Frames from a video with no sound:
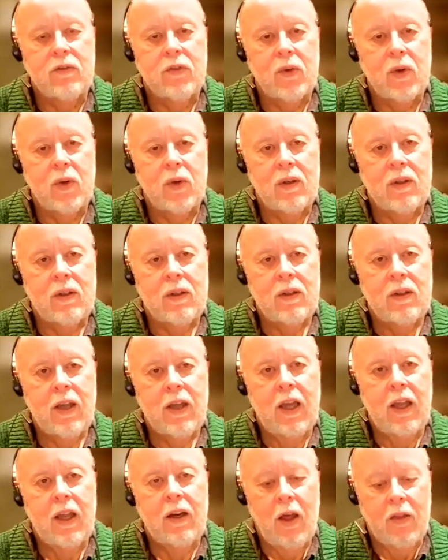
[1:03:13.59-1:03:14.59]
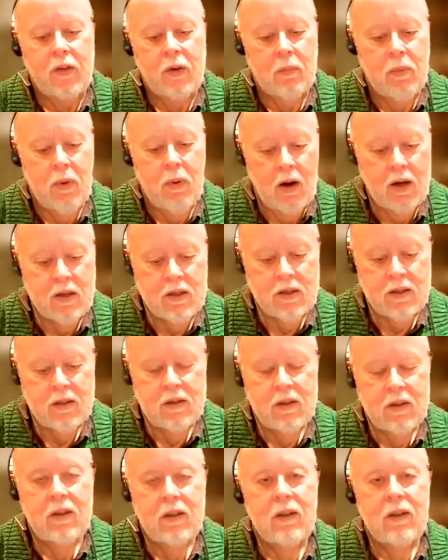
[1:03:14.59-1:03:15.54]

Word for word: for and other parts